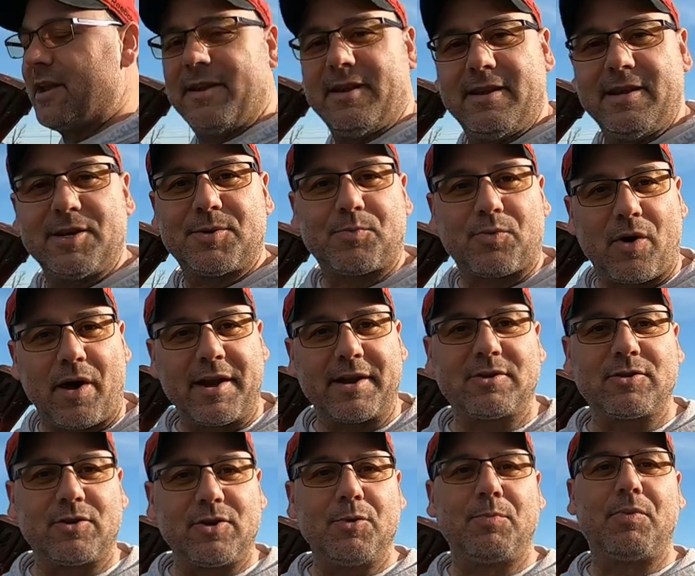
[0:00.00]
any of these
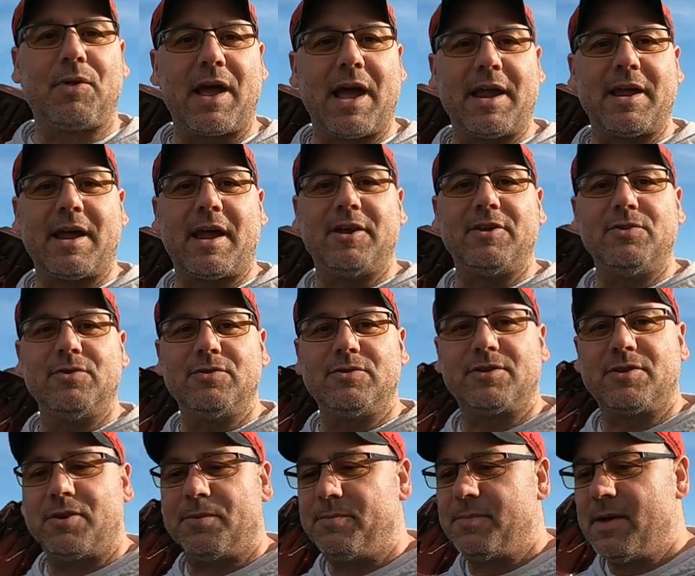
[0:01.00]
products or you plan on
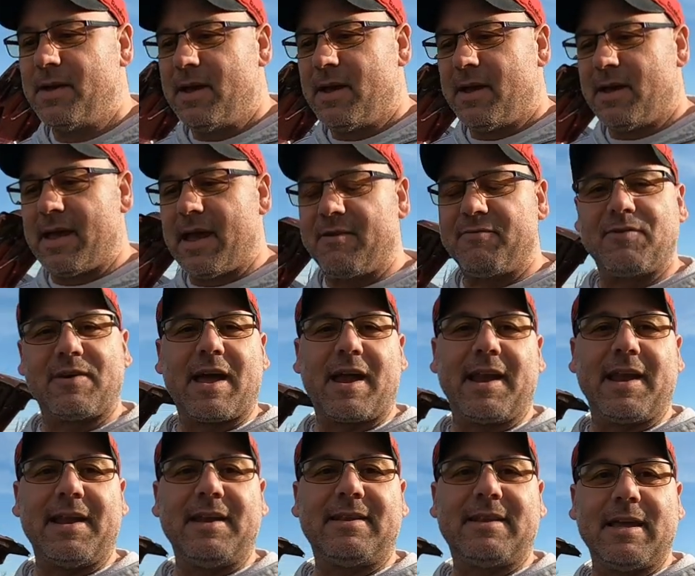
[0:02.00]
using them. Yeah, if you
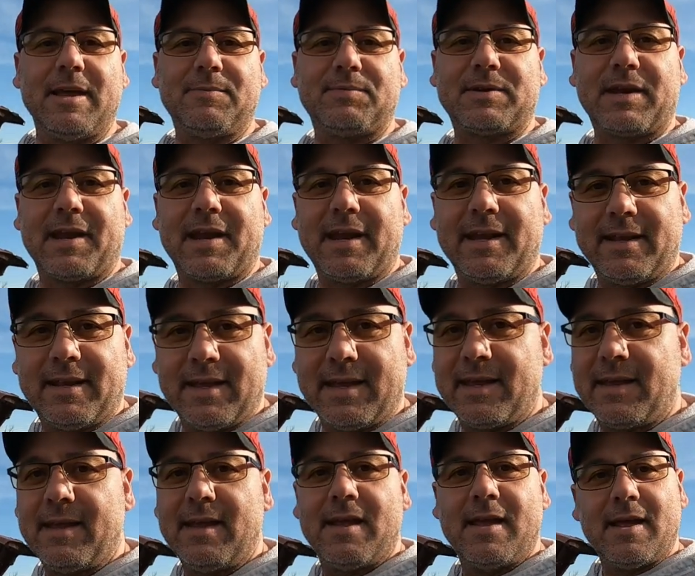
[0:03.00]
got any tips on
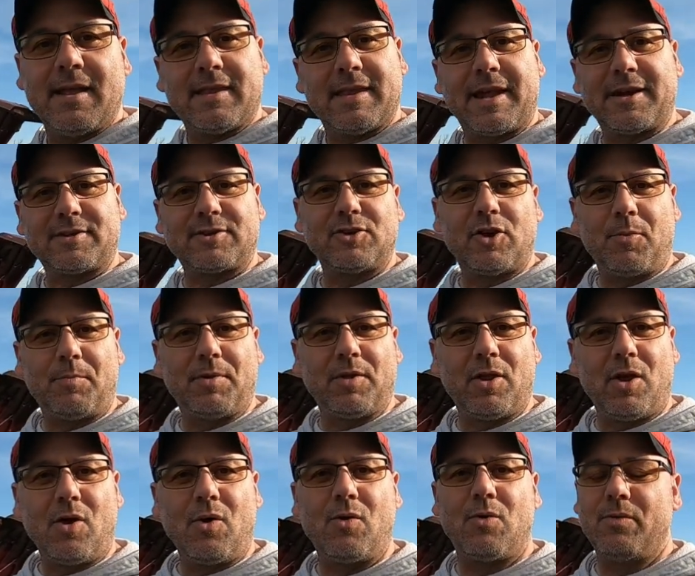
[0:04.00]
anything, let us know
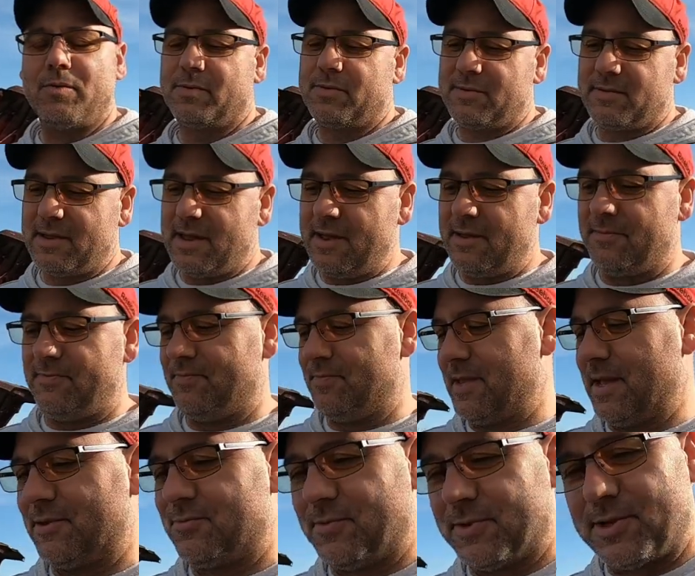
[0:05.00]
below. Yeah,
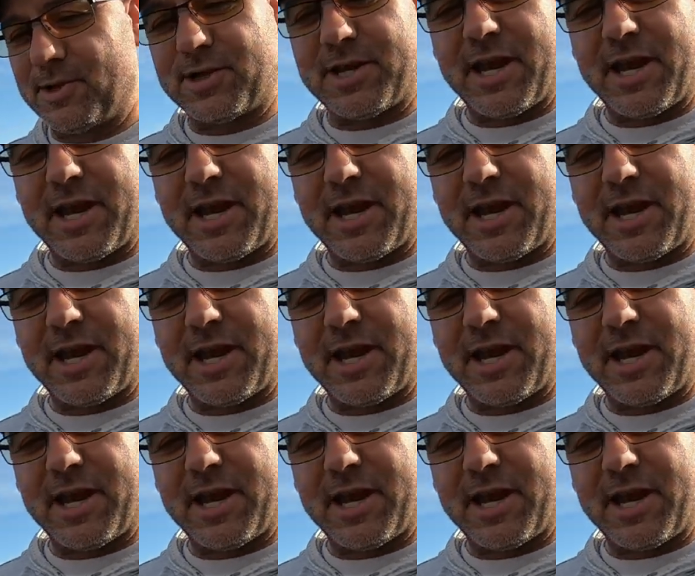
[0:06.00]
that's what the